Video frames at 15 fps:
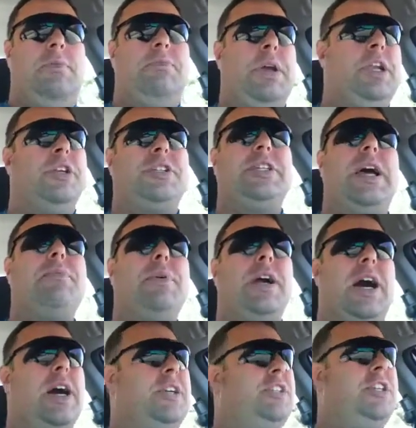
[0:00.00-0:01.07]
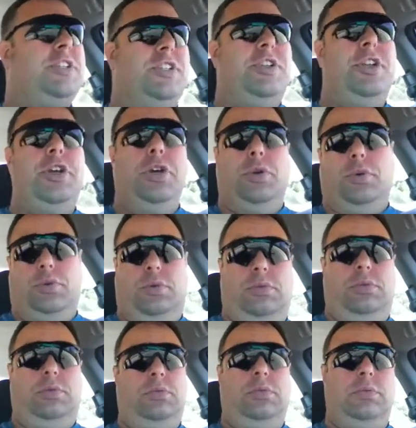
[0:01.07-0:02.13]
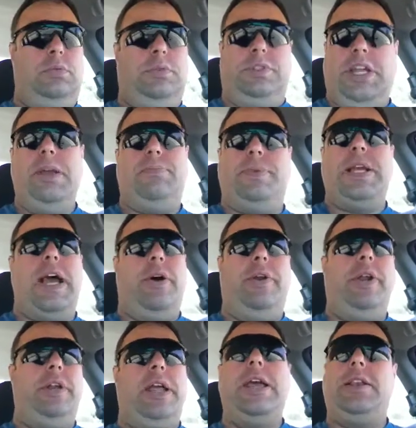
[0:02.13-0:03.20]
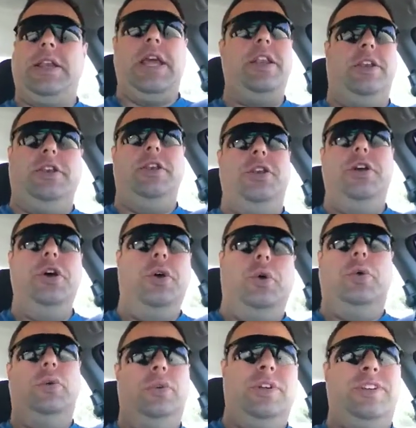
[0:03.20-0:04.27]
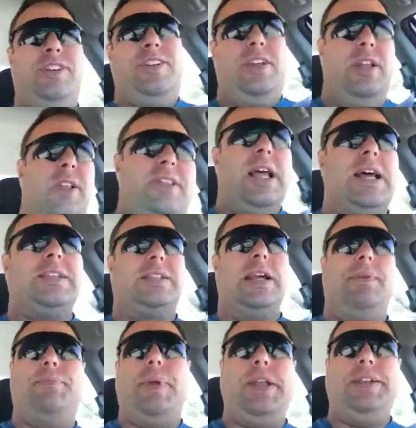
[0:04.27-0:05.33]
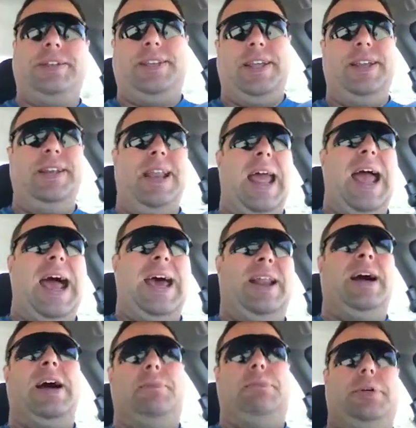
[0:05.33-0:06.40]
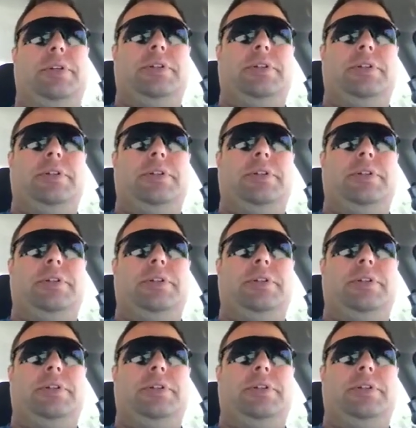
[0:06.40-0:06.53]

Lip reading: but your subconscious knew. Deep down, it knew that something didn't add up.